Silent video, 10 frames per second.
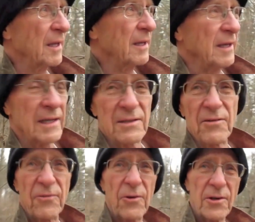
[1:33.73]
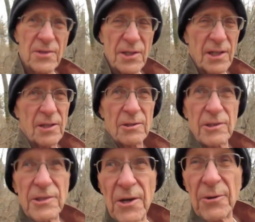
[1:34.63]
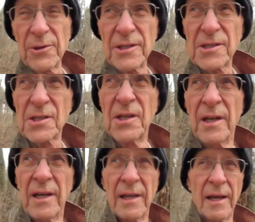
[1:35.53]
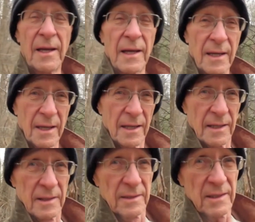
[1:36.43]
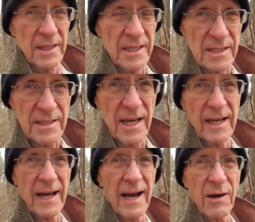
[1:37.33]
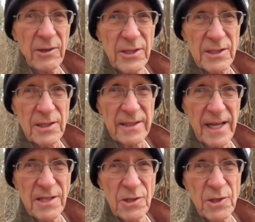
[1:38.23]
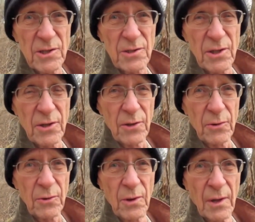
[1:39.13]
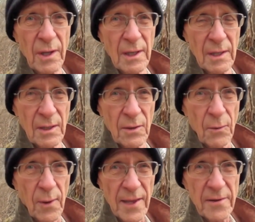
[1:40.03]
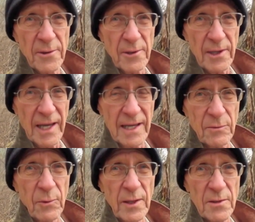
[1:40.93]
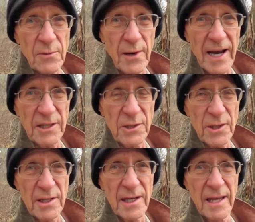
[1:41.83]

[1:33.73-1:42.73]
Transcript: And the fourth skill to notice is how his attention to weather and wind direction